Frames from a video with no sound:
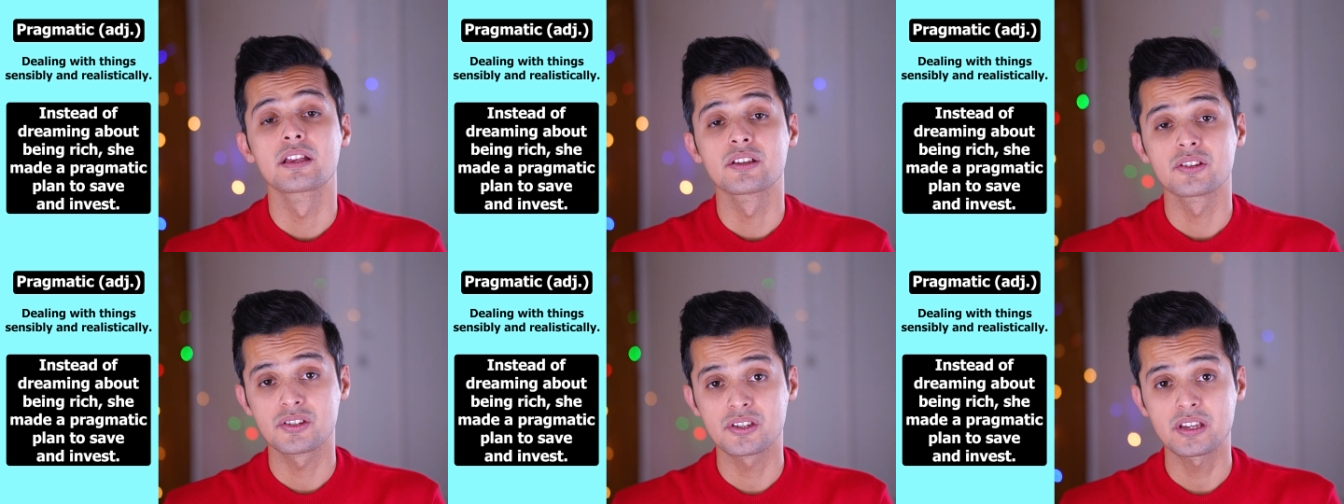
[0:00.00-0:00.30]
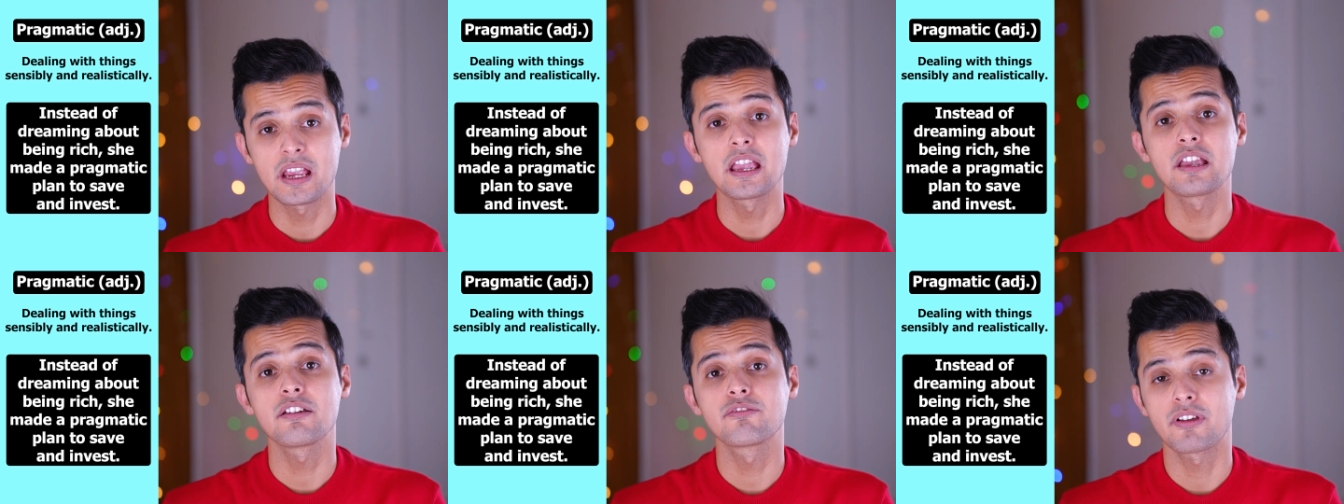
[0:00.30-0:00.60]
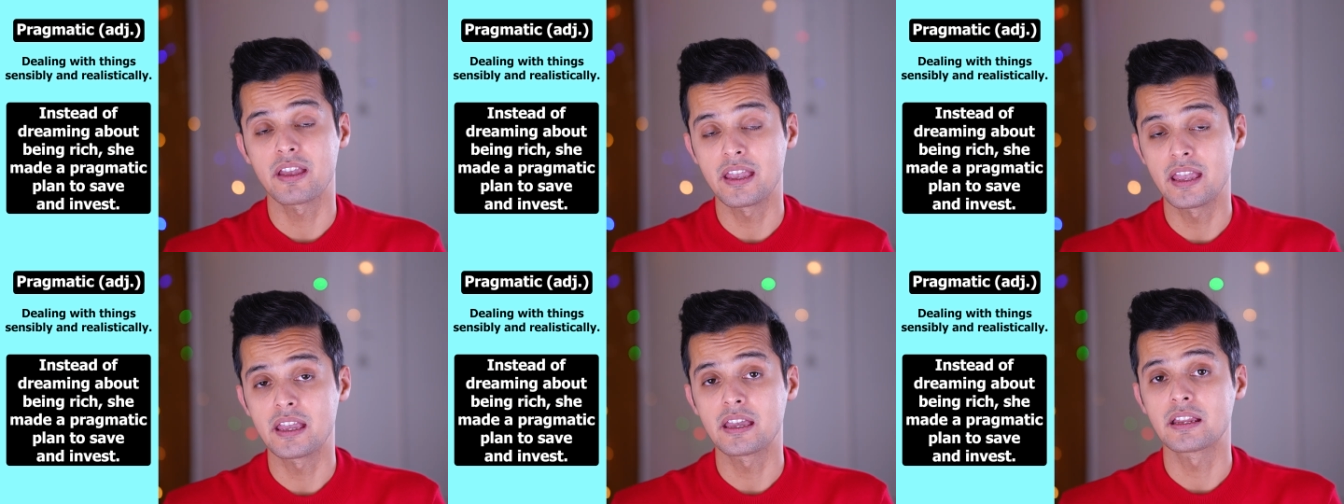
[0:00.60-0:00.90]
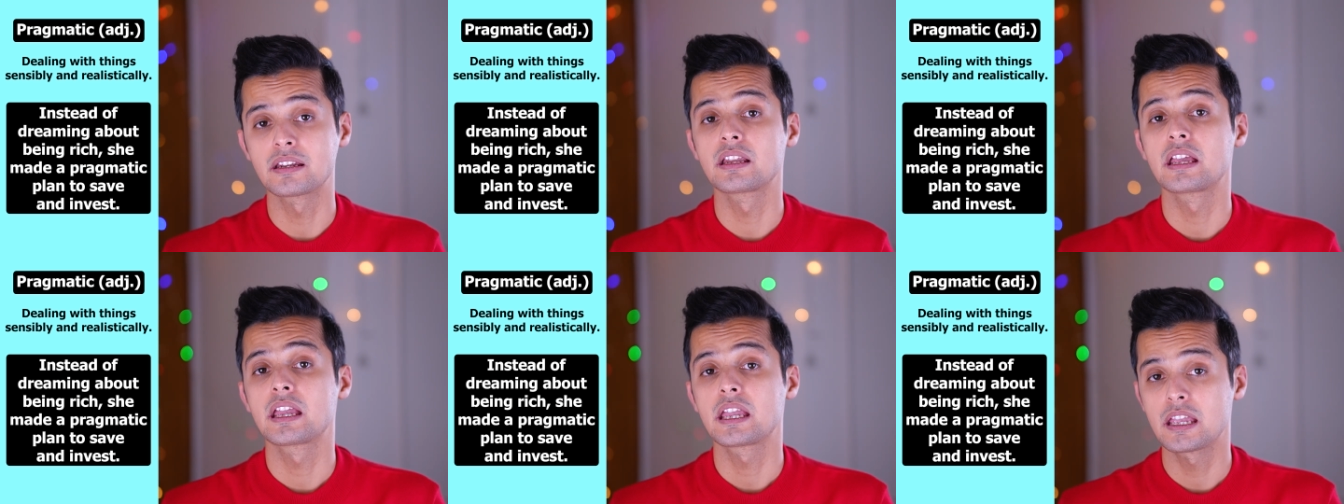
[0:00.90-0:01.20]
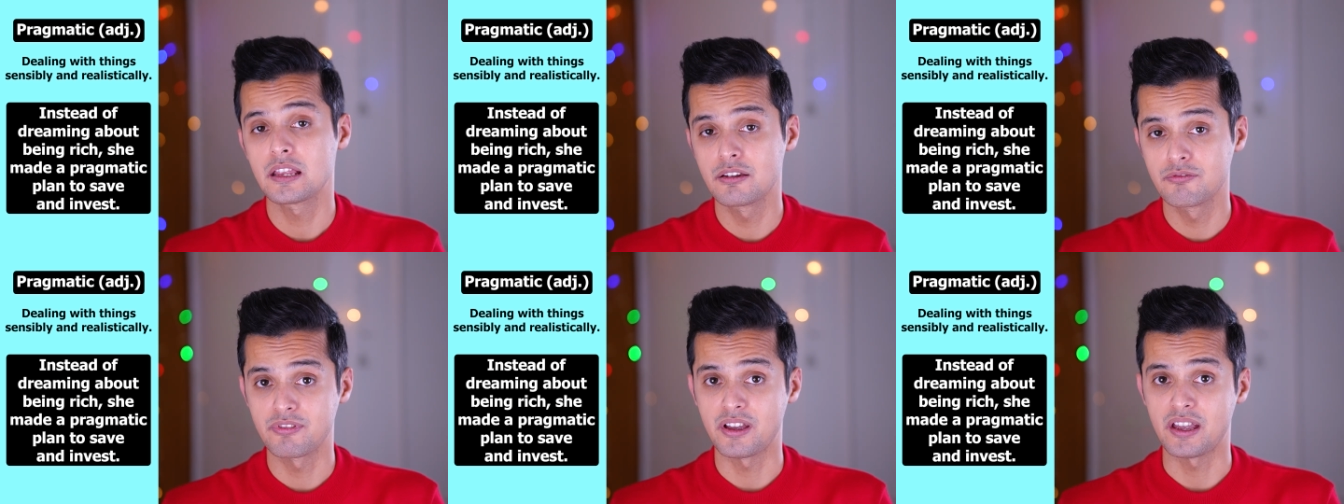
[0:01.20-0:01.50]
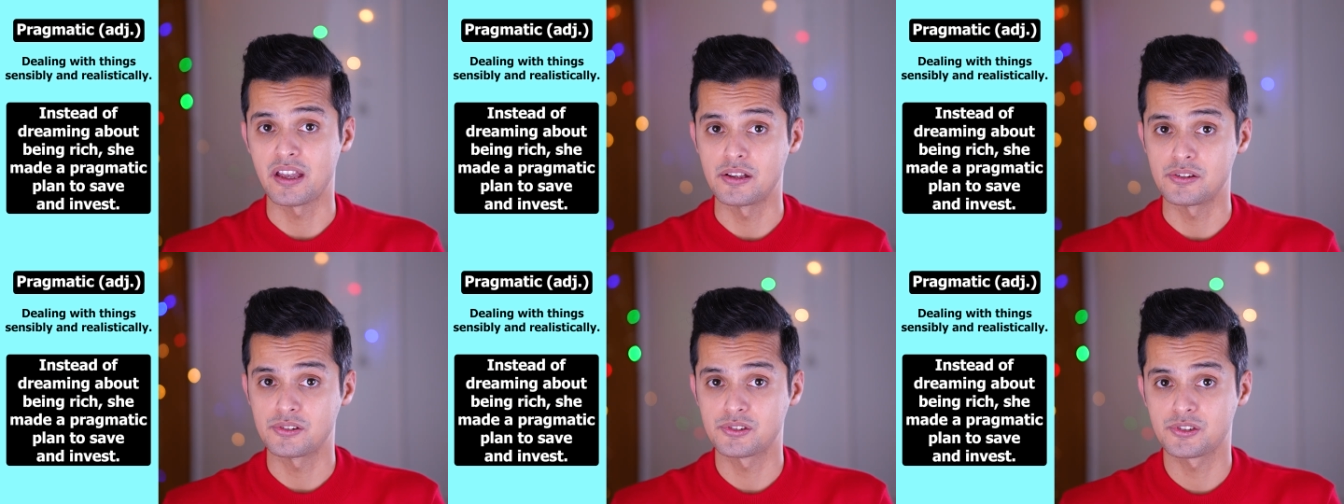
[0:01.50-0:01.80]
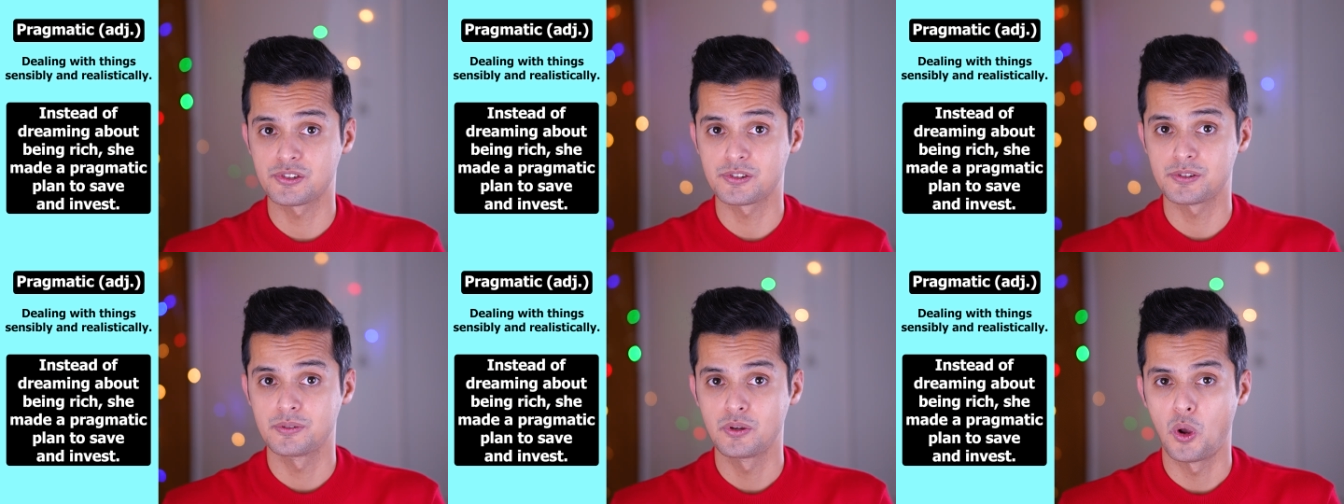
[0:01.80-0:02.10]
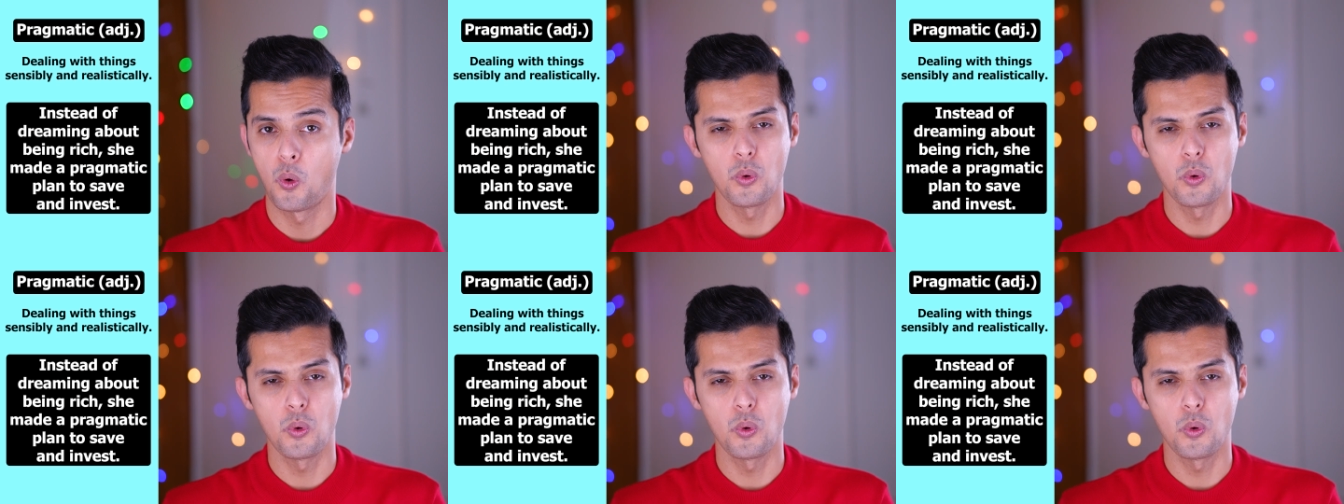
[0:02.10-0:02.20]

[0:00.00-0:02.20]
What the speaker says: save and invest.